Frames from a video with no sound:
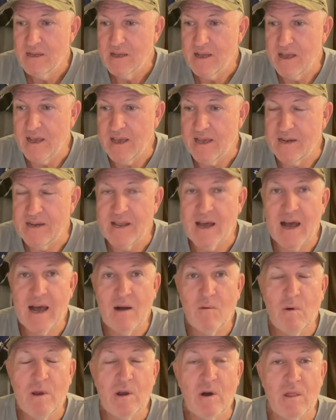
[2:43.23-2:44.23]
And
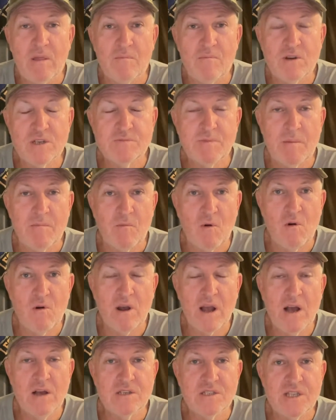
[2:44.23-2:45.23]
we got the Brisbane
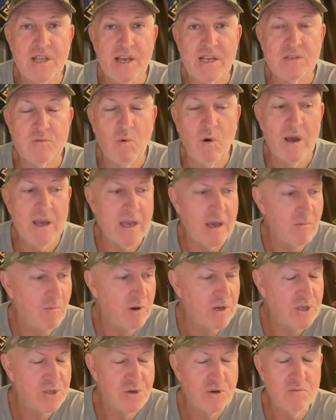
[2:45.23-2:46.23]
Broncos next week, and
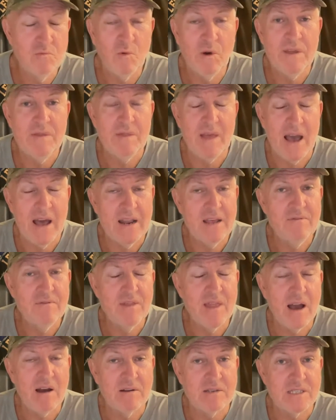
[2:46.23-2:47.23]
we should win that, even
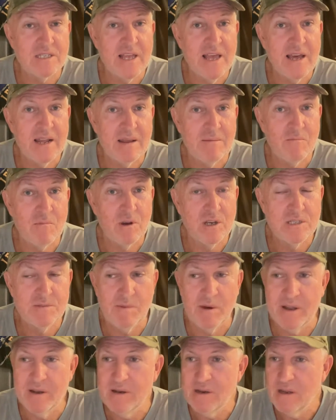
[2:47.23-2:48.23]
though it's down in
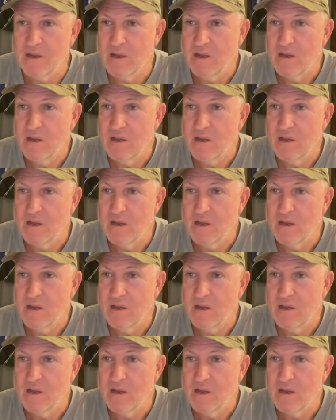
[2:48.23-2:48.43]
Brisbane.